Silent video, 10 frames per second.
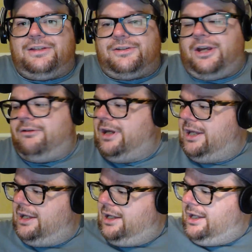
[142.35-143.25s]
So
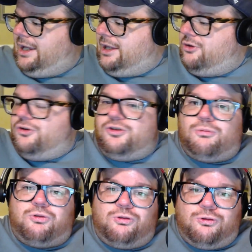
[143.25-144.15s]

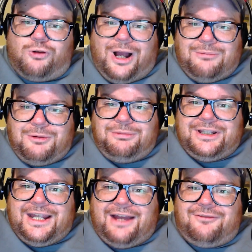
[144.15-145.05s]
you
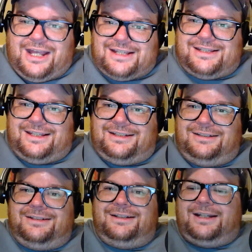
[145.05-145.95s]
probably have guessed it.
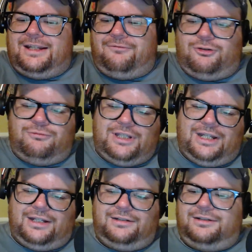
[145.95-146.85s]
If you
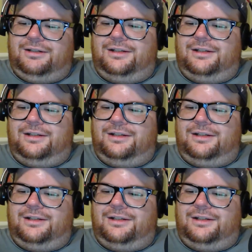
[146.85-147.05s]
didn't,